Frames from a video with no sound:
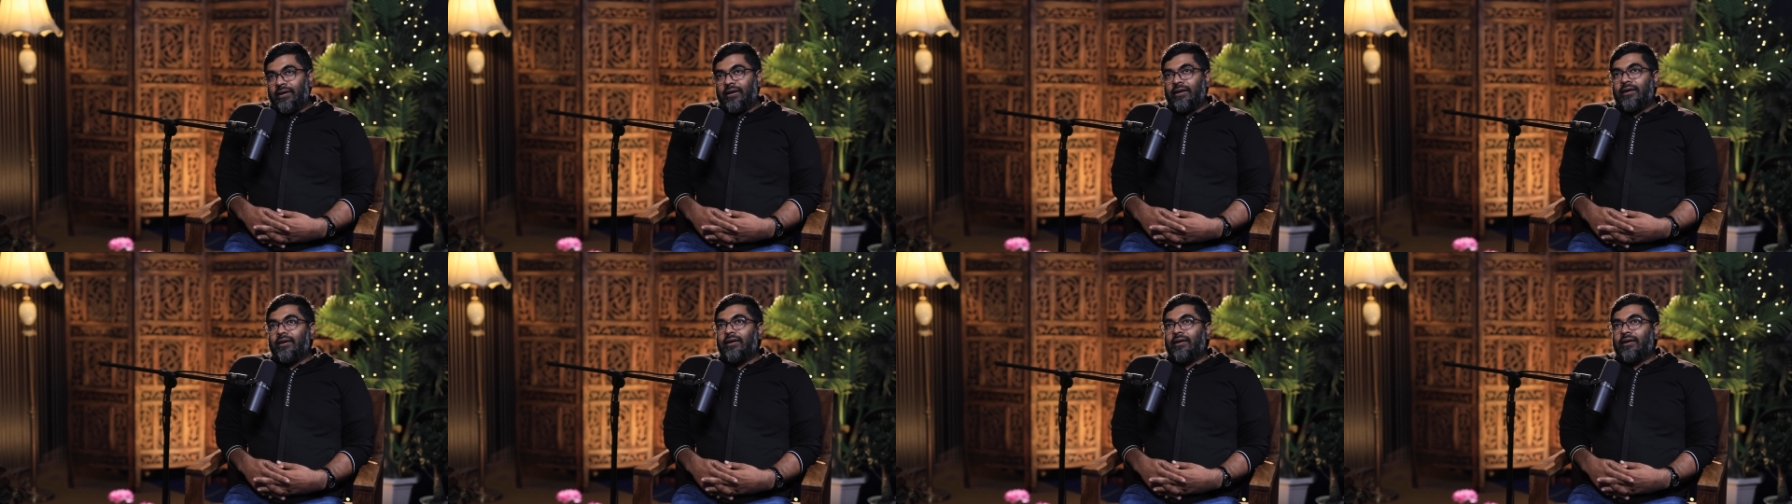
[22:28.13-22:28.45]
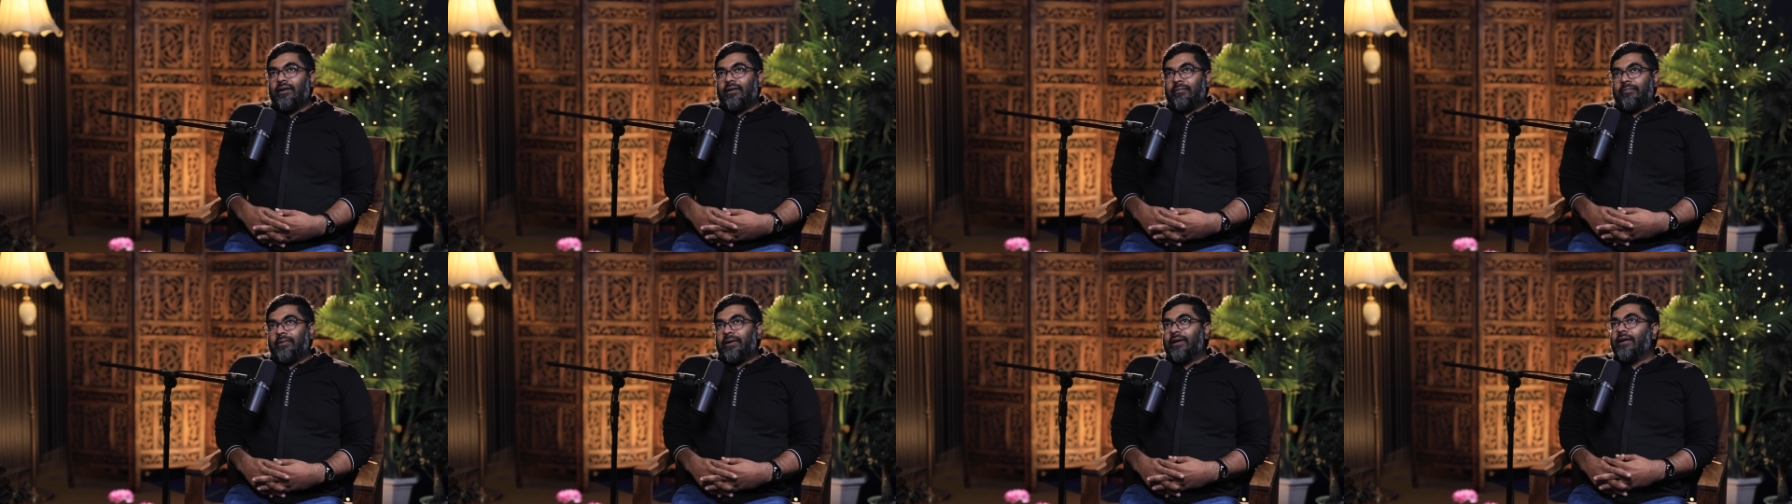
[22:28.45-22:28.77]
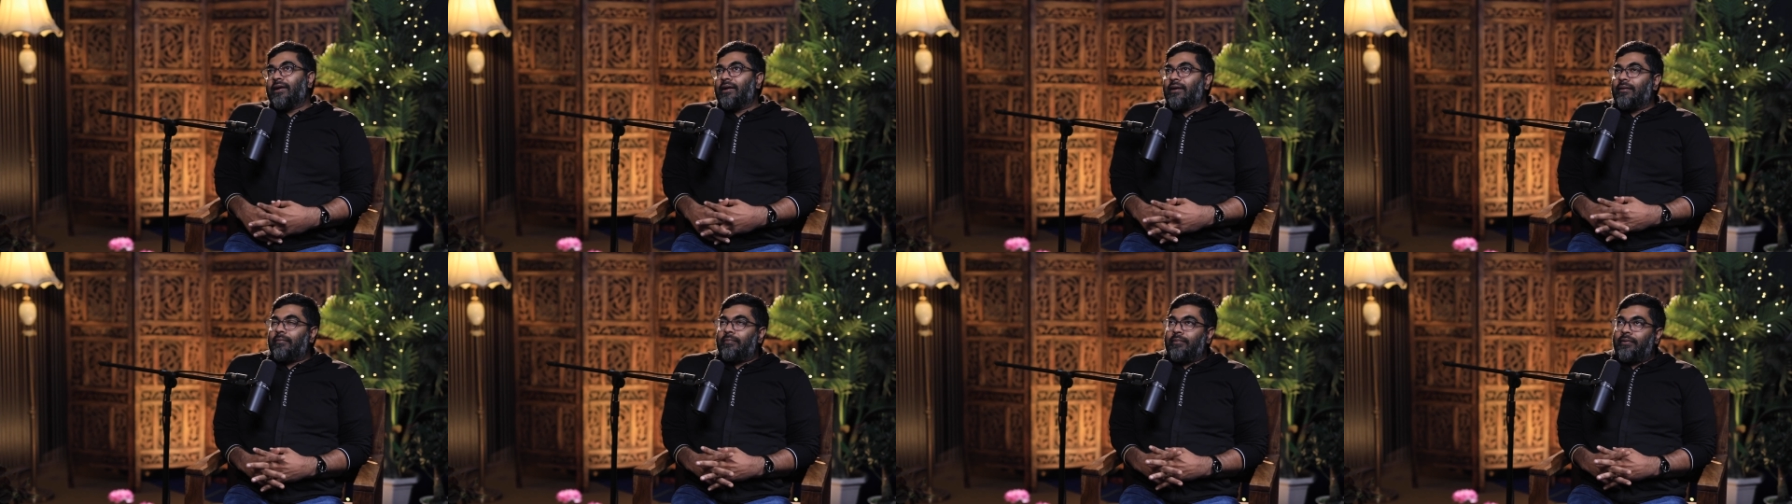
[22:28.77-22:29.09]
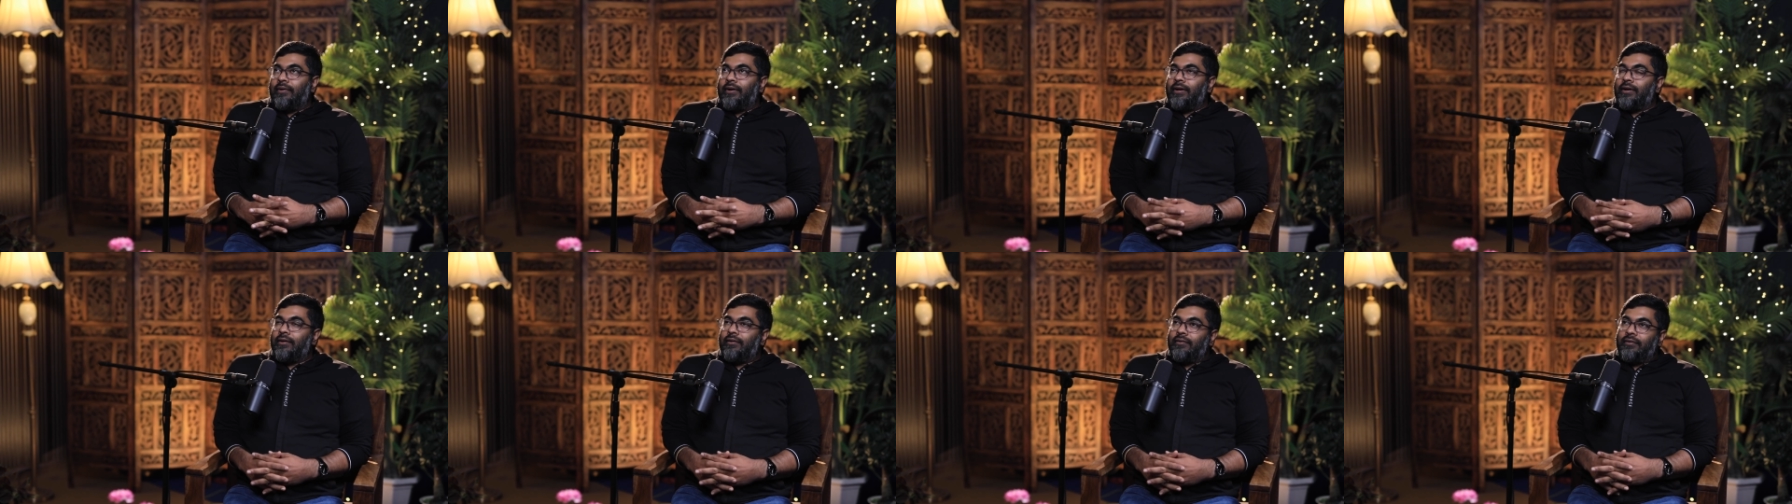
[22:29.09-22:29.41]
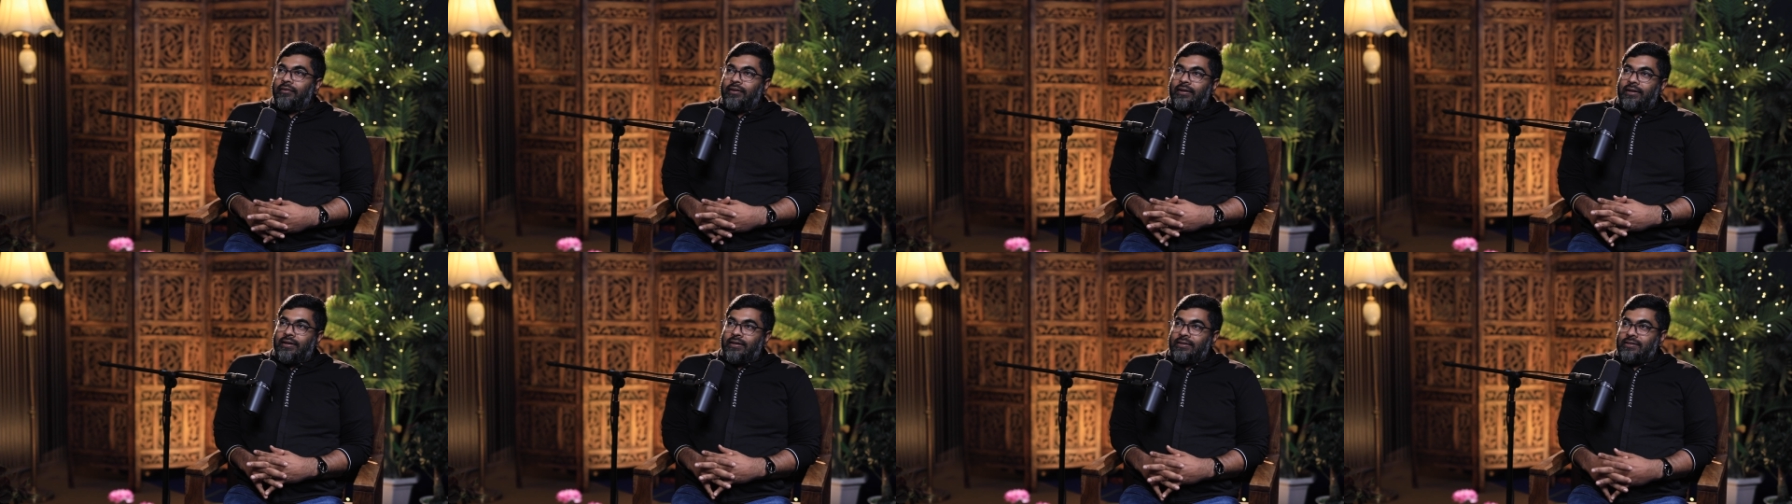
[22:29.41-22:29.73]
taking a particular product
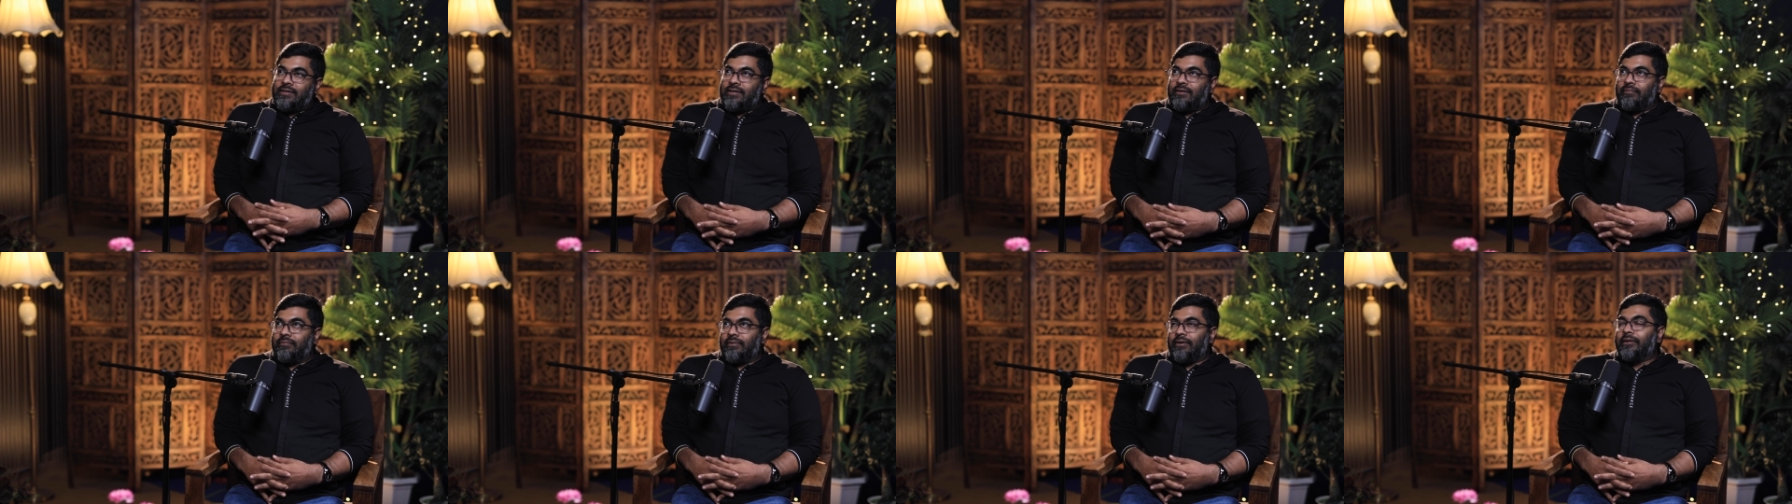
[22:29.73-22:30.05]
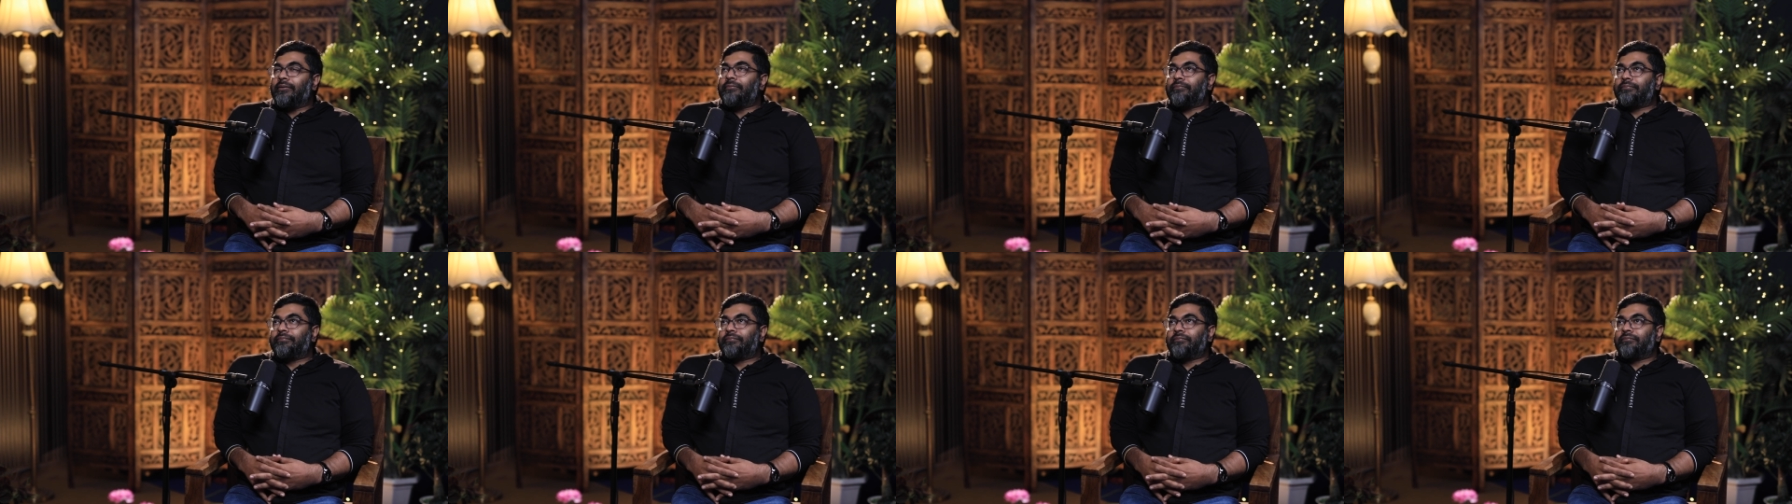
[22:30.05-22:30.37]
to the customer,